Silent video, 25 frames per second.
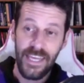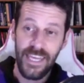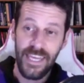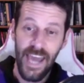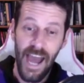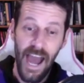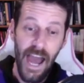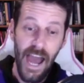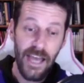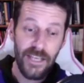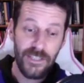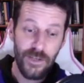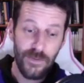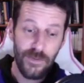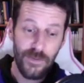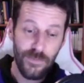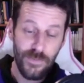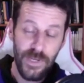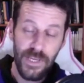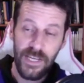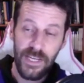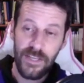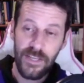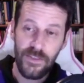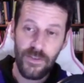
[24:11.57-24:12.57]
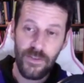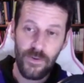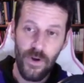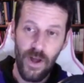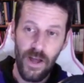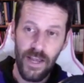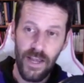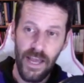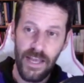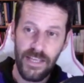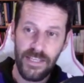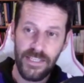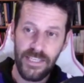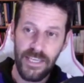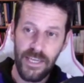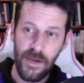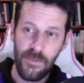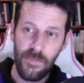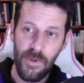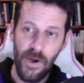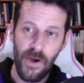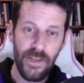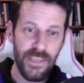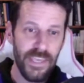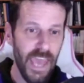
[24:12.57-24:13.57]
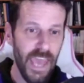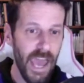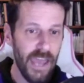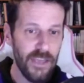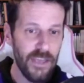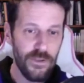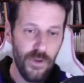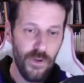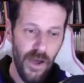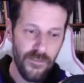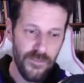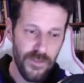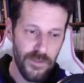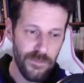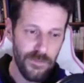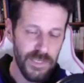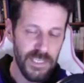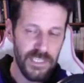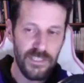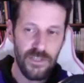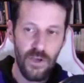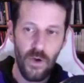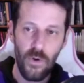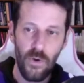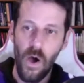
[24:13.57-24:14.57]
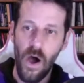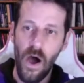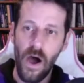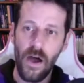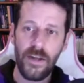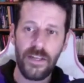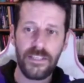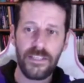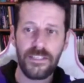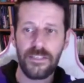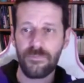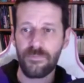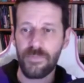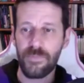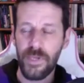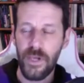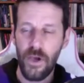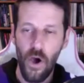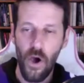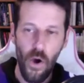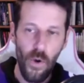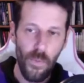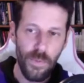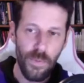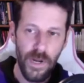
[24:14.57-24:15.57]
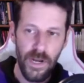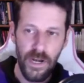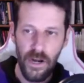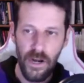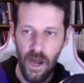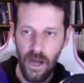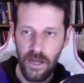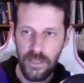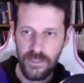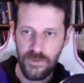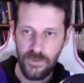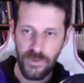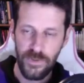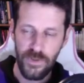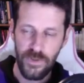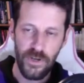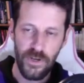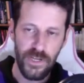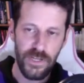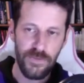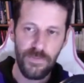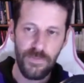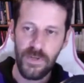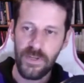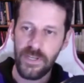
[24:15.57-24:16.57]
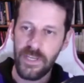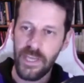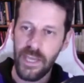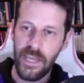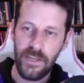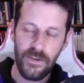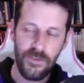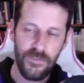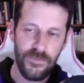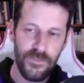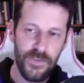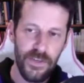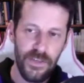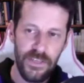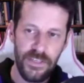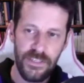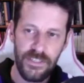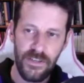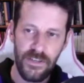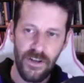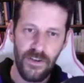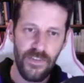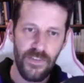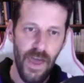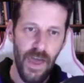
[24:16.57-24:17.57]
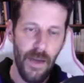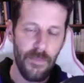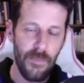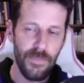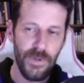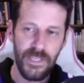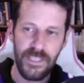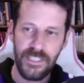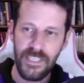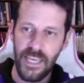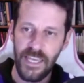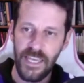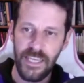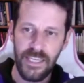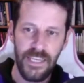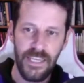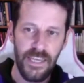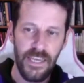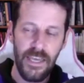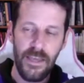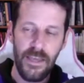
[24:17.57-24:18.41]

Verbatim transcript: guys are getting the wrong idea about yeah you have to be so honest and be open and honest with her and communicate your feelings and all that but it's like